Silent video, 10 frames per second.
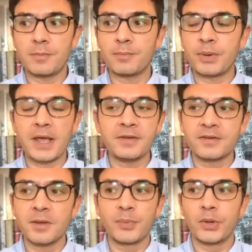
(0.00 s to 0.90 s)
Play
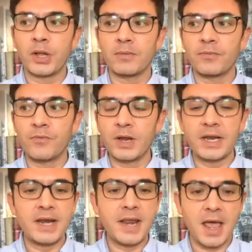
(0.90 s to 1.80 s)
Simple have
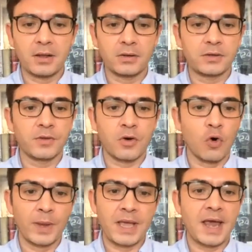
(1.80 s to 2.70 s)
really nailed the
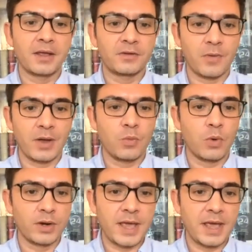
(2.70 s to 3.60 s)
core mechanics around
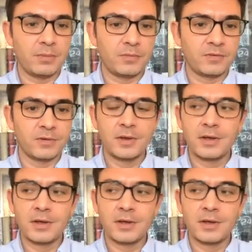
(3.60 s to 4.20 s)
word games.